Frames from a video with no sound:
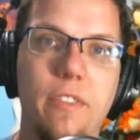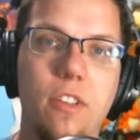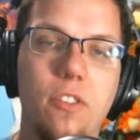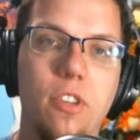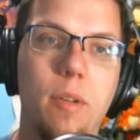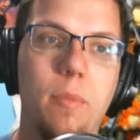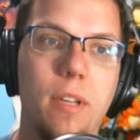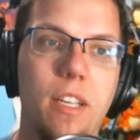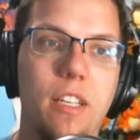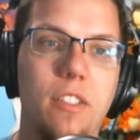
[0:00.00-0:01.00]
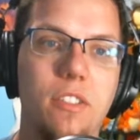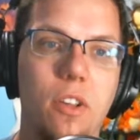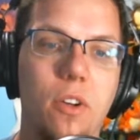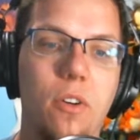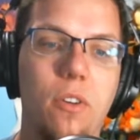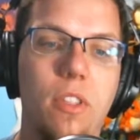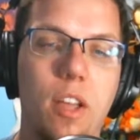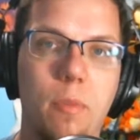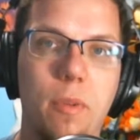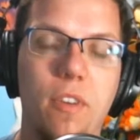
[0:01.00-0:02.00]
a field trip, so
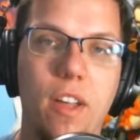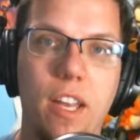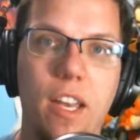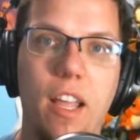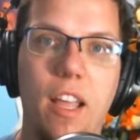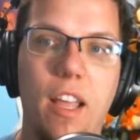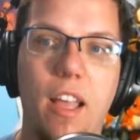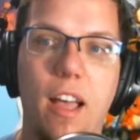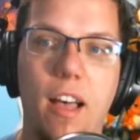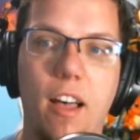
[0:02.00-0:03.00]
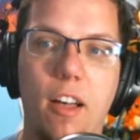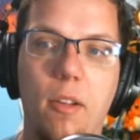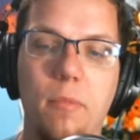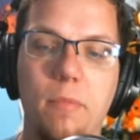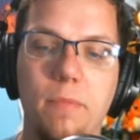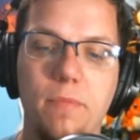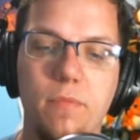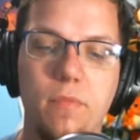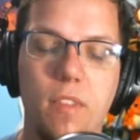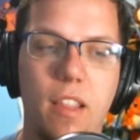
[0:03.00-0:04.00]
that'll be fun. Um,
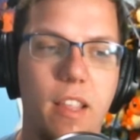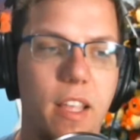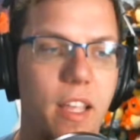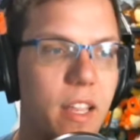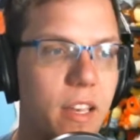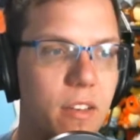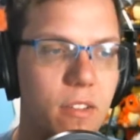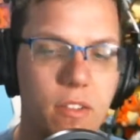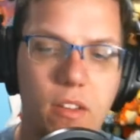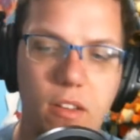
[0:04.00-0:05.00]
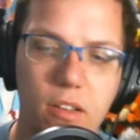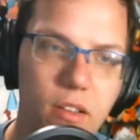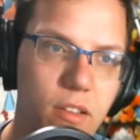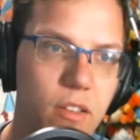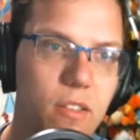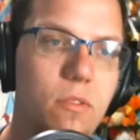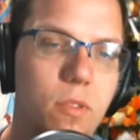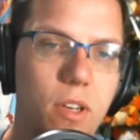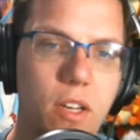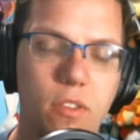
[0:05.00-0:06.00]
and then
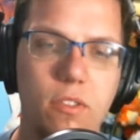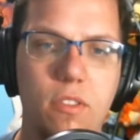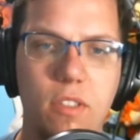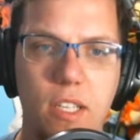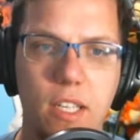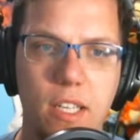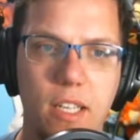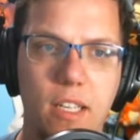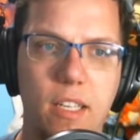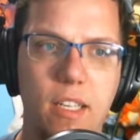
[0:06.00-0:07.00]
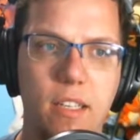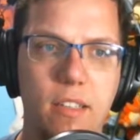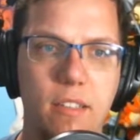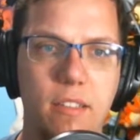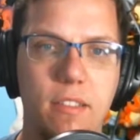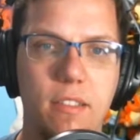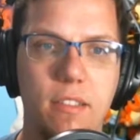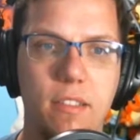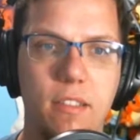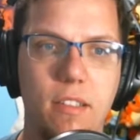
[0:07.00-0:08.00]
what else? Uh,
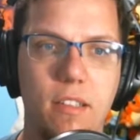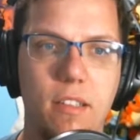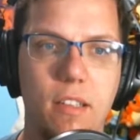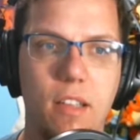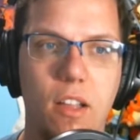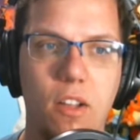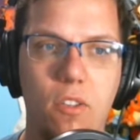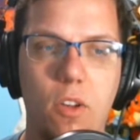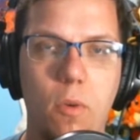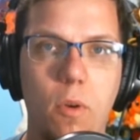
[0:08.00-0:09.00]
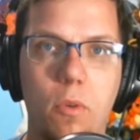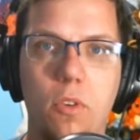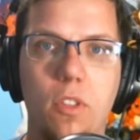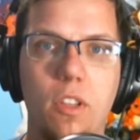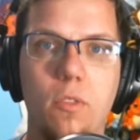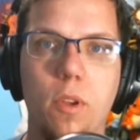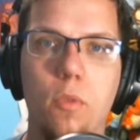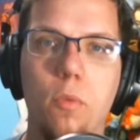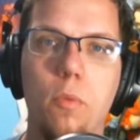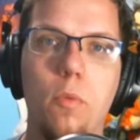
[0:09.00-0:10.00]
I don't know what we're doing this week.
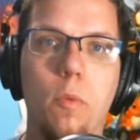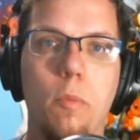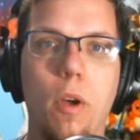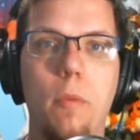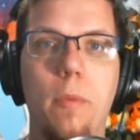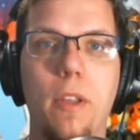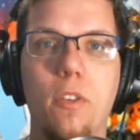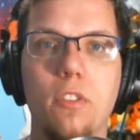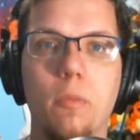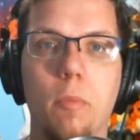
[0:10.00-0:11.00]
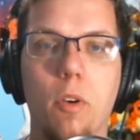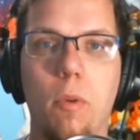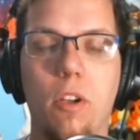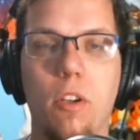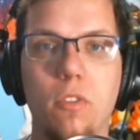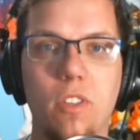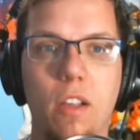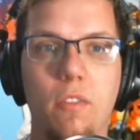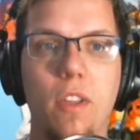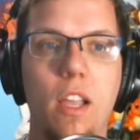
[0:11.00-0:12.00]
We'll probably be doing some Pokemon Go
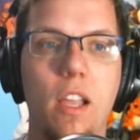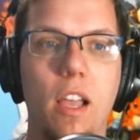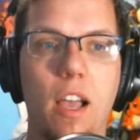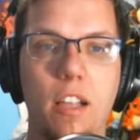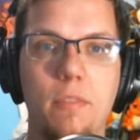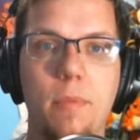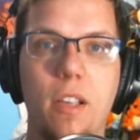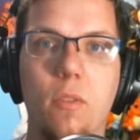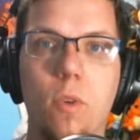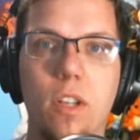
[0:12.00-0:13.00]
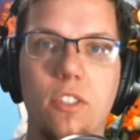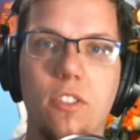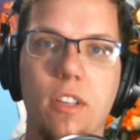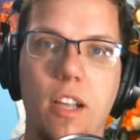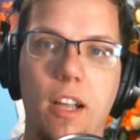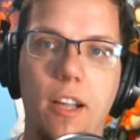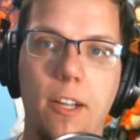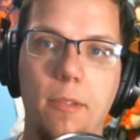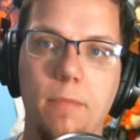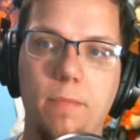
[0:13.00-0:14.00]
stuff. Uh, speaking of which,
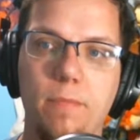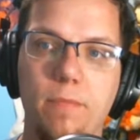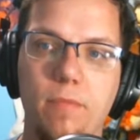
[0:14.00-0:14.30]
um,